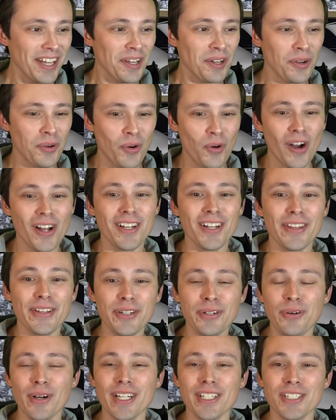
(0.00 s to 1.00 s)
another
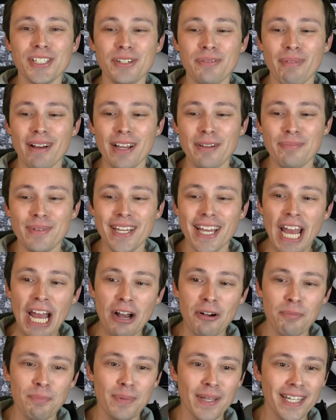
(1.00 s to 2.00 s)
question might be,
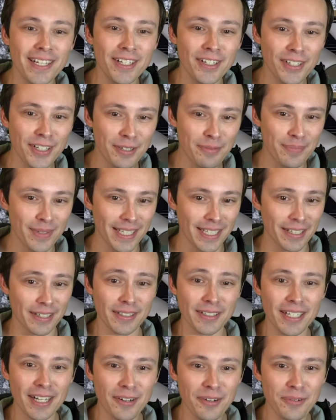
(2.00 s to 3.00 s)
how big could it be?
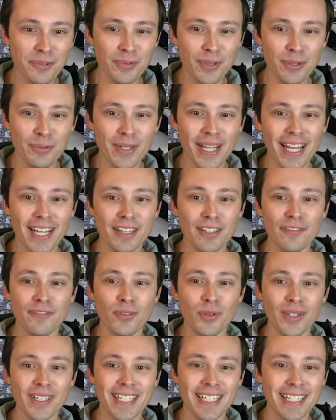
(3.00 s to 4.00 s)
Now, when we had the
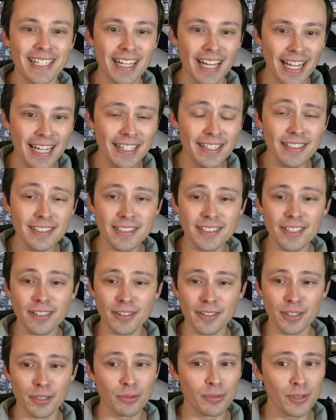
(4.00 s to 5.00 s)
4090
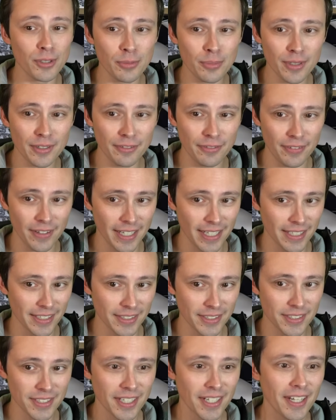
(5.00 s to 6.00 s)
still in the rumor
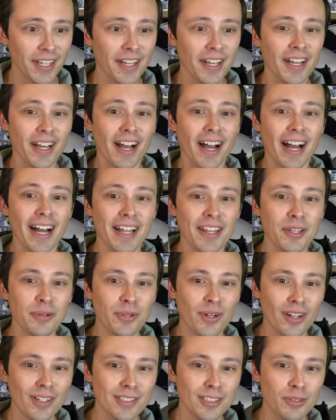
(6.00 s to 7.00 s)
phase, uh, there
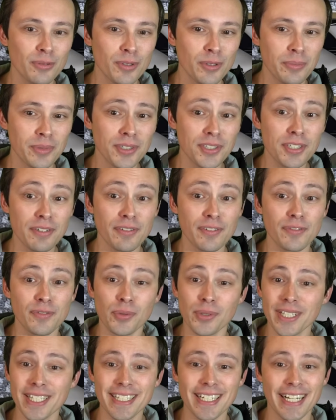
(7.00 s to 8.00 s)
were also rumors of a
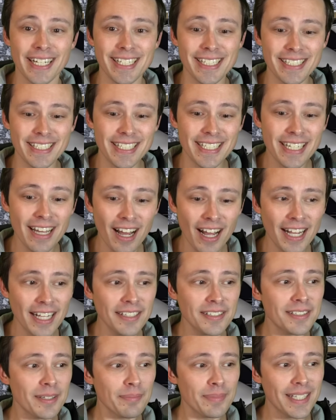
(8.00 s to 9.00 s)
4090 Ti,
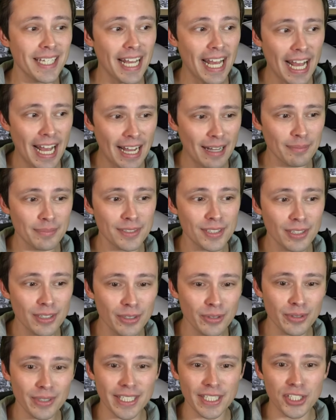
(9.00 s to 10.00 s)
something
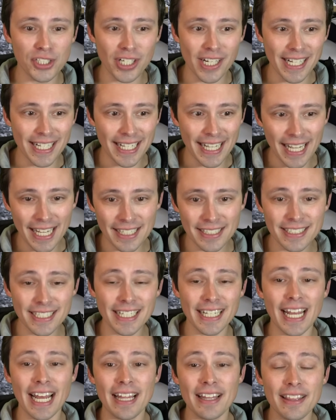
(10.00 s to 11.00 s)
absolutely
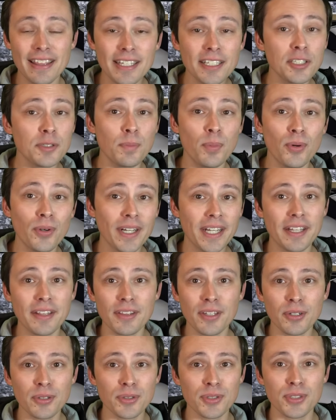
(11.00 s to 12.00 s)
gigantic. At this point,
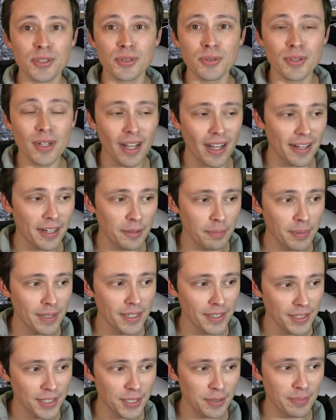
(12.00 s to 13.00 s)
those do not
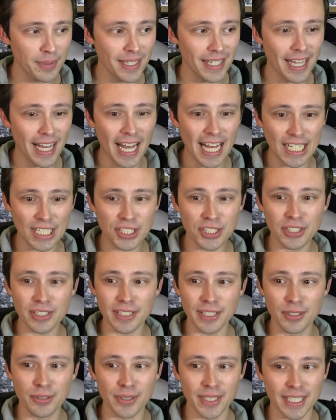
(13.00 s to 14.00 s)
appear to be
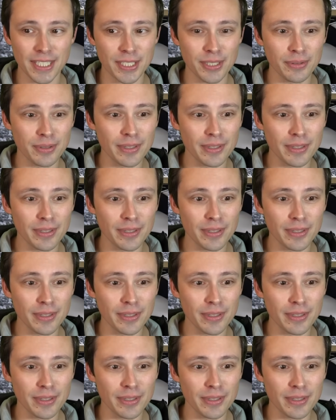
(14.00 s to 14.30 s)
actually going to